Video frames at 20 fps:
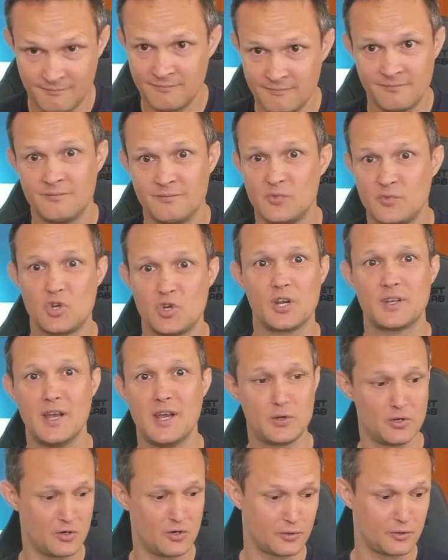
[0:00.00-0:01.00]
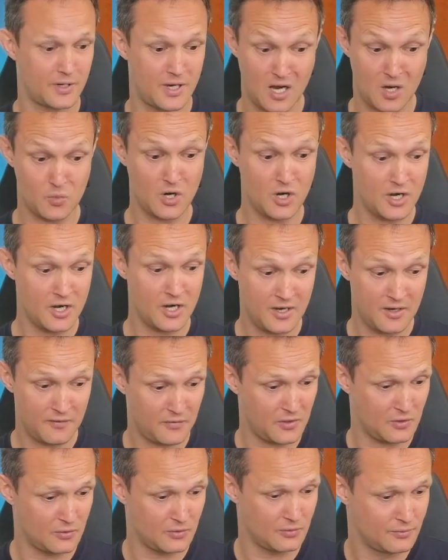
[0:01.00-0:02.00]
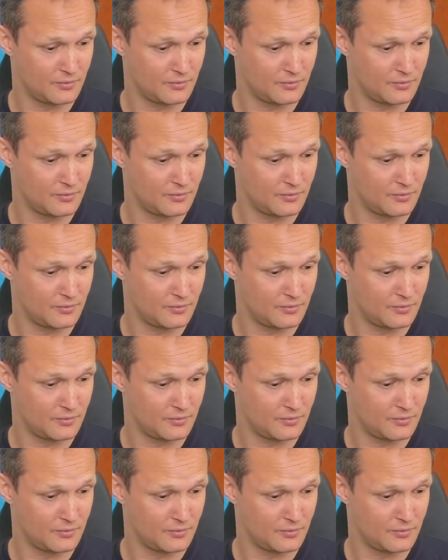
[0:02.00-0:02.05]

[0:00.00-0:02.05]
shut down your camera if you